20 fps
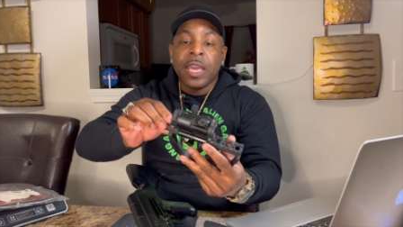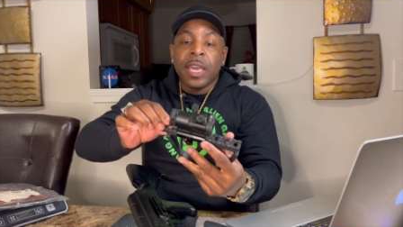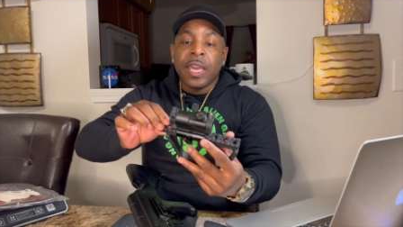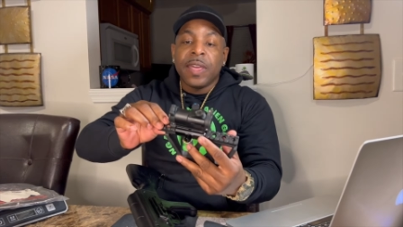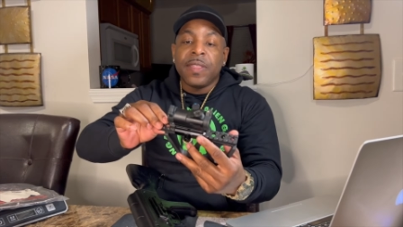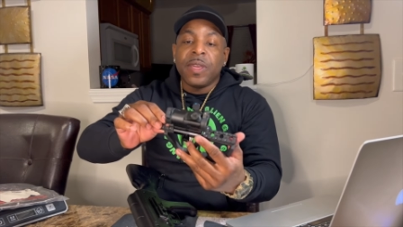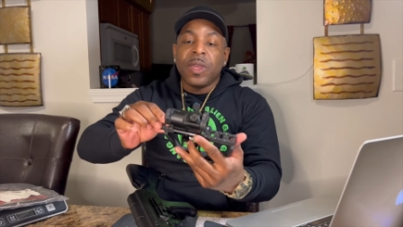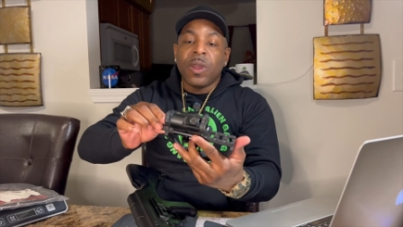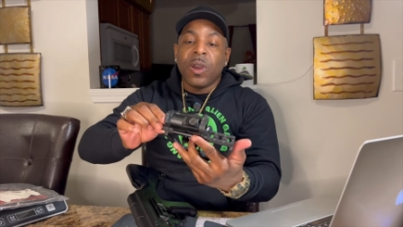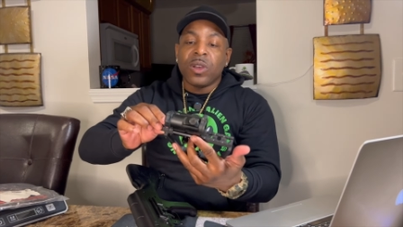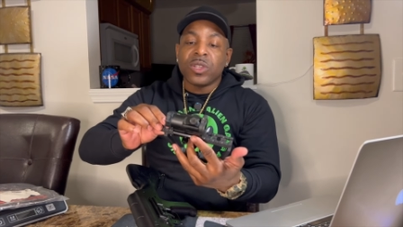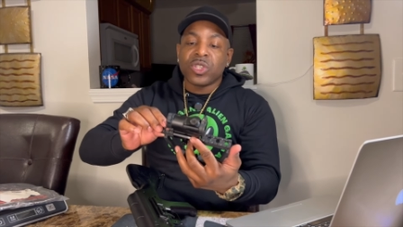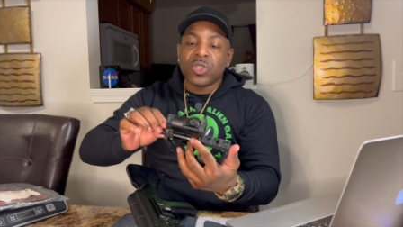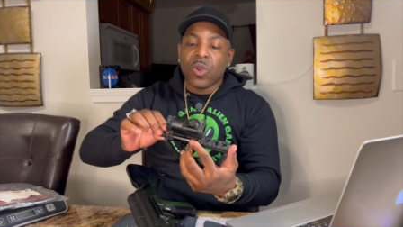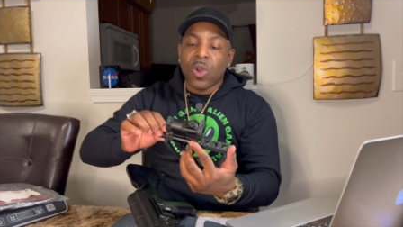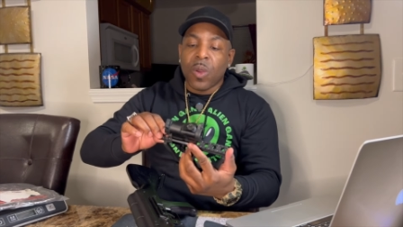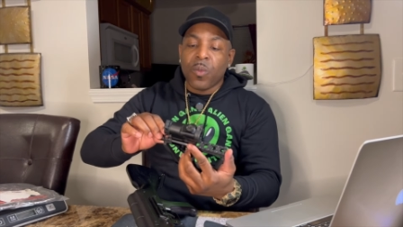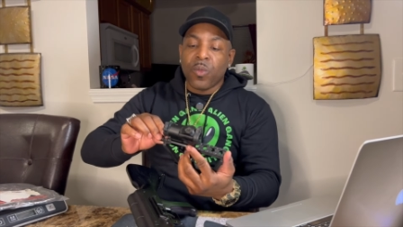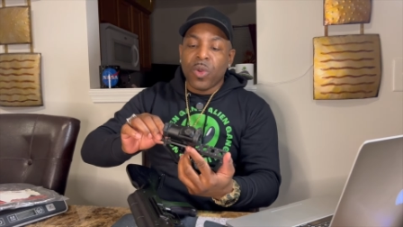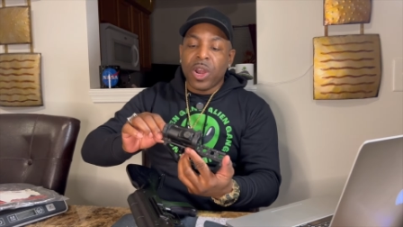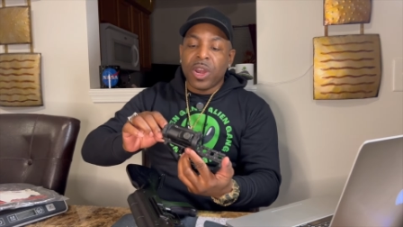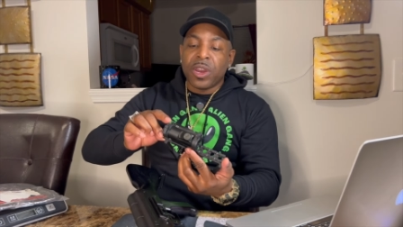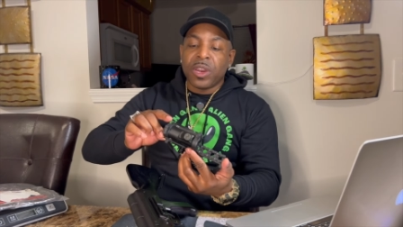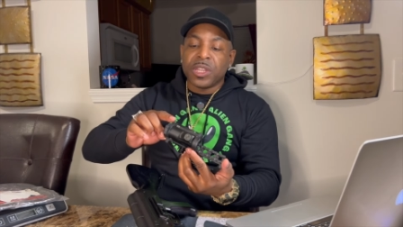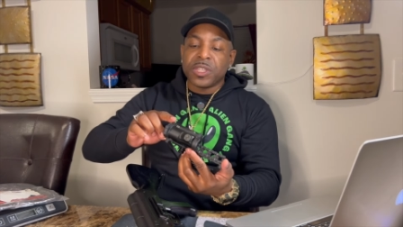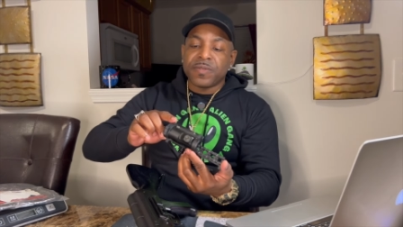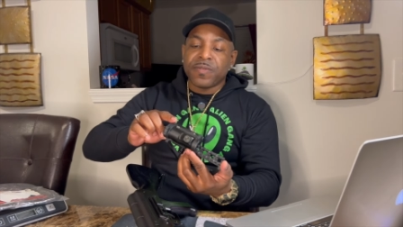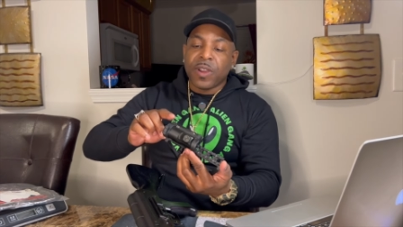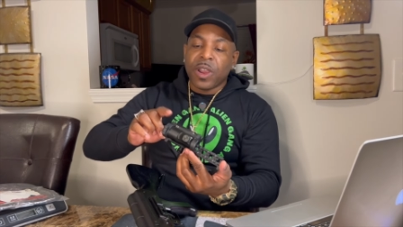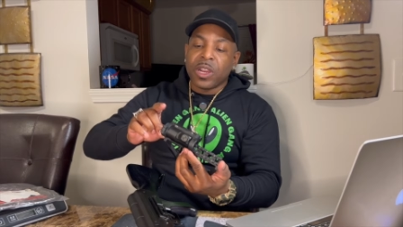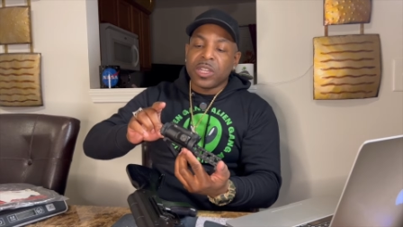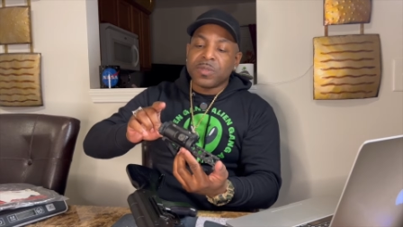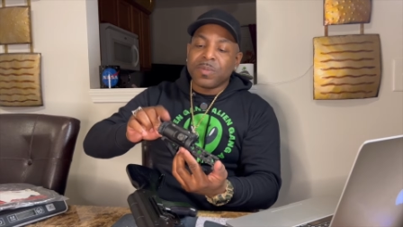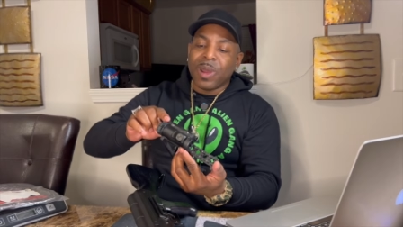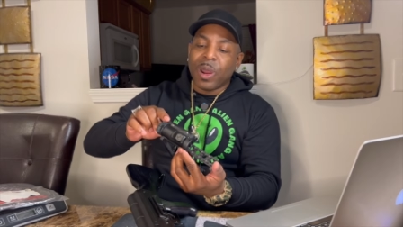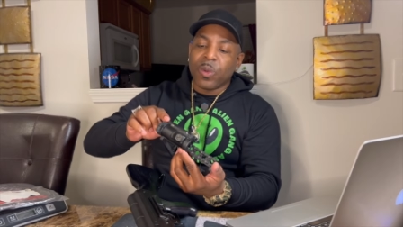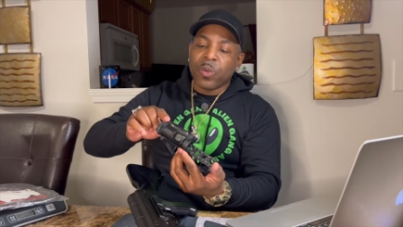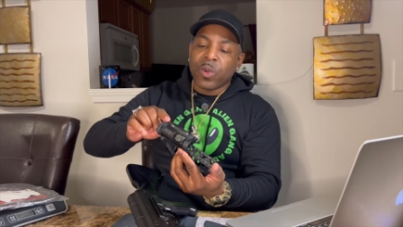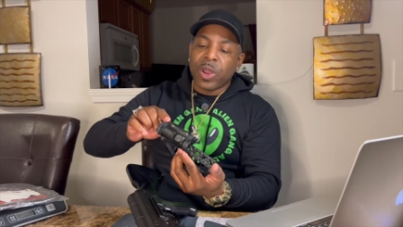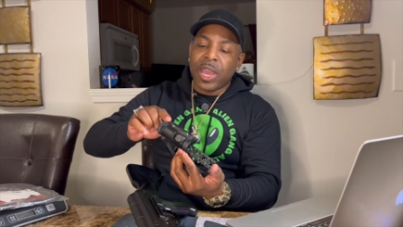And then also I'm running as far as
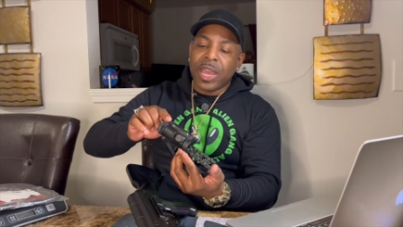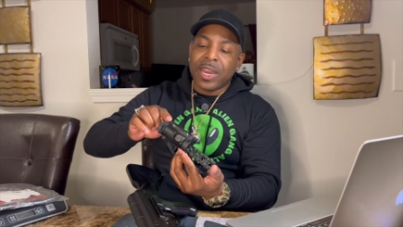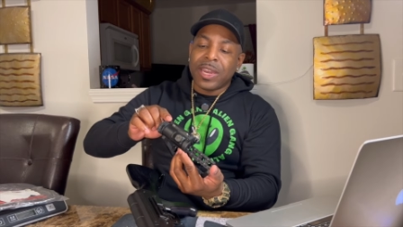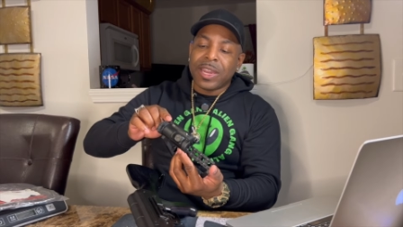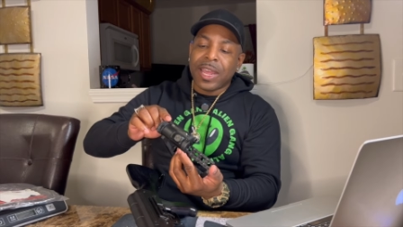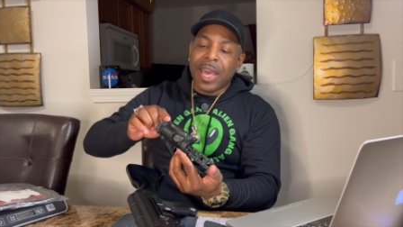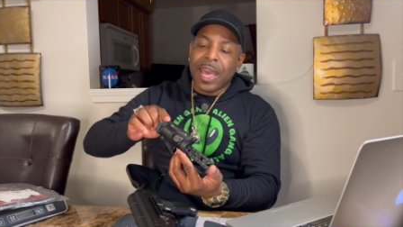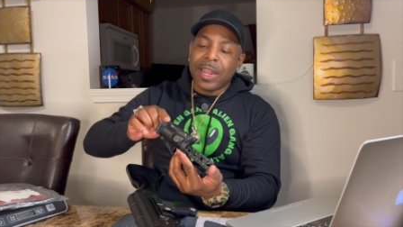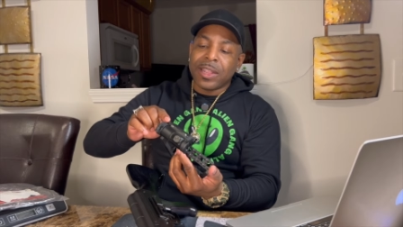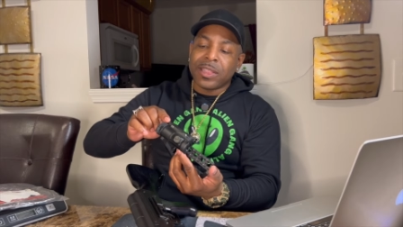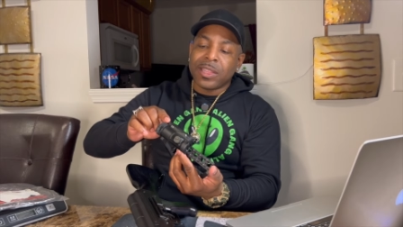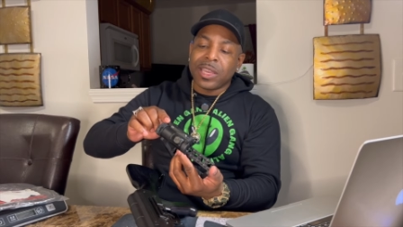my red dot,